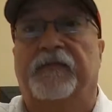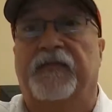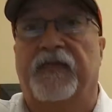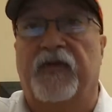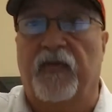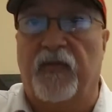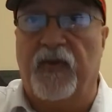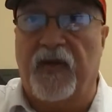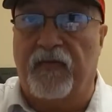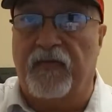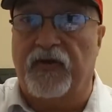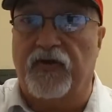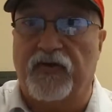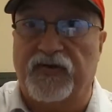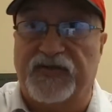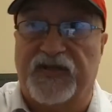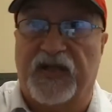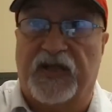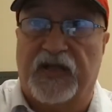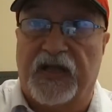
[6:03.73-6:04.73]
you'll be able to
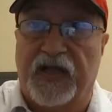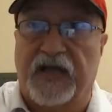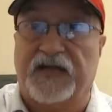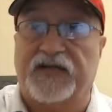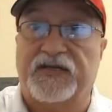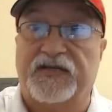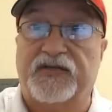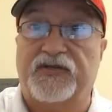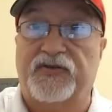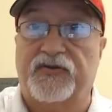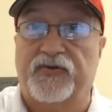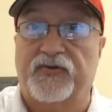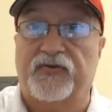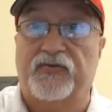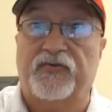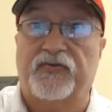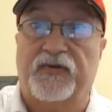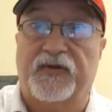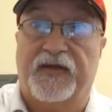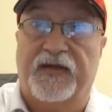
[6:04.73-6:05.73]
use the links
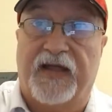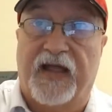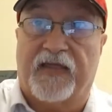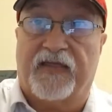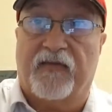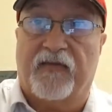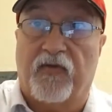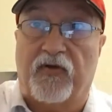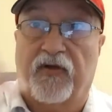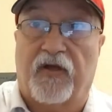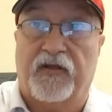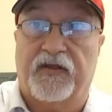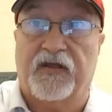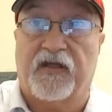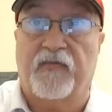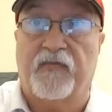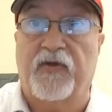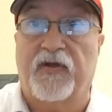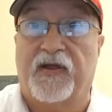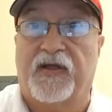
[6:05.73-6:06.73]
to get them all to
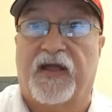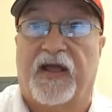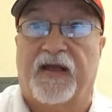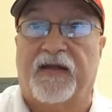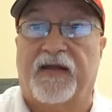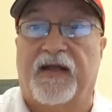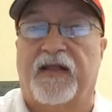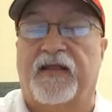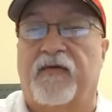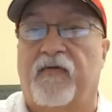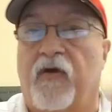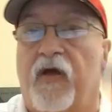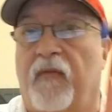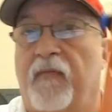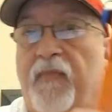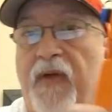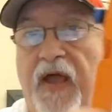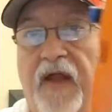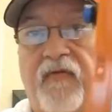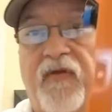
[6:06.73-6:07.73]
communicate. And they're all
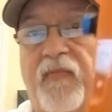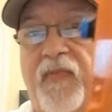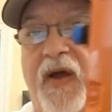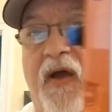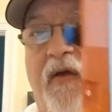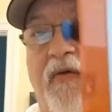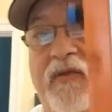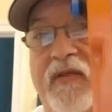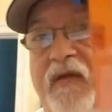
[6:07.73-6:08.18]
battery powered.